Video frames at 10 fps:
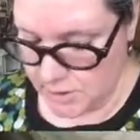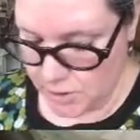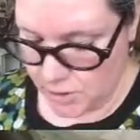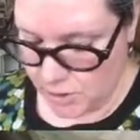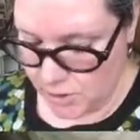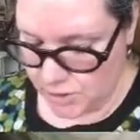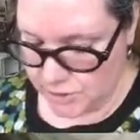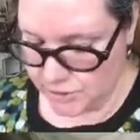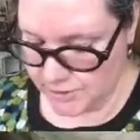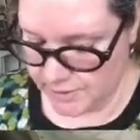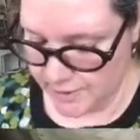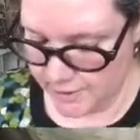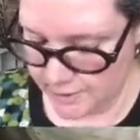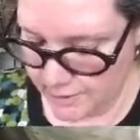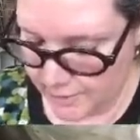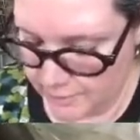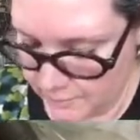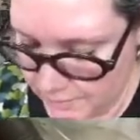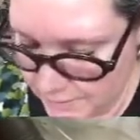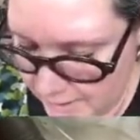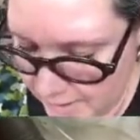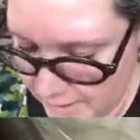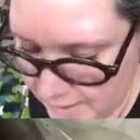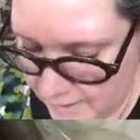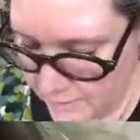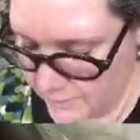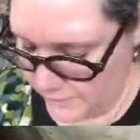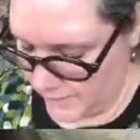cautious here. I don't want it hanging out the